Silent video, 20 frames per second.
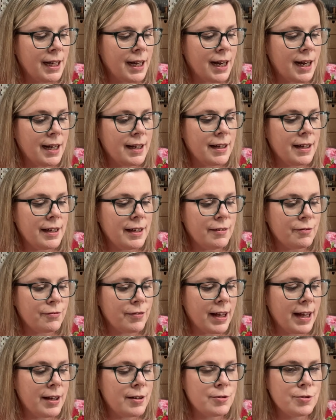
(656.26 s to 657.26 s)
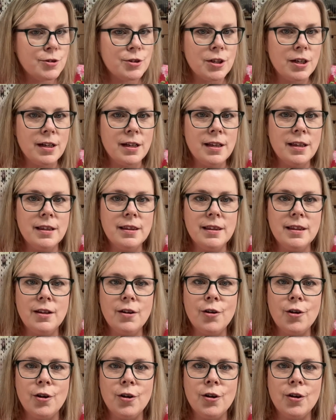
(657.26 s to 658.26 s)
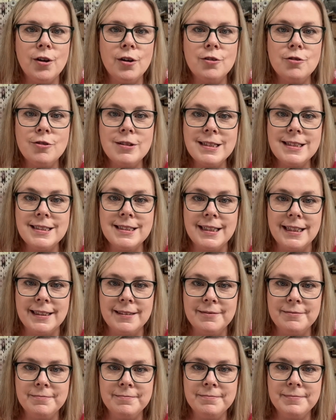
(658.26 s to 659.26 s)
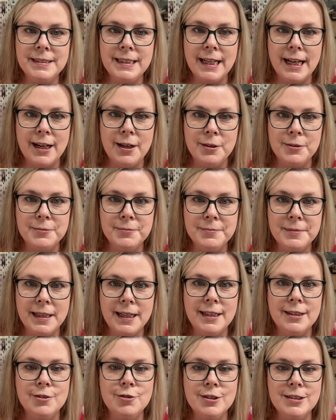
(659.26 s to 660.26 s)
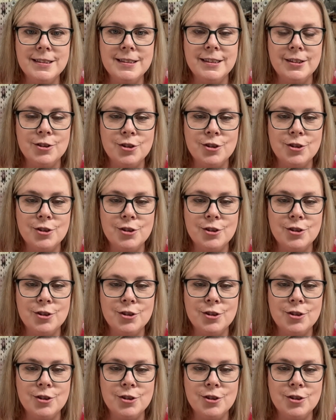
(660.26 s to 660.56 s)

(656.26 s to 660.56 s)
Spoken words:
I found her christening gown and christening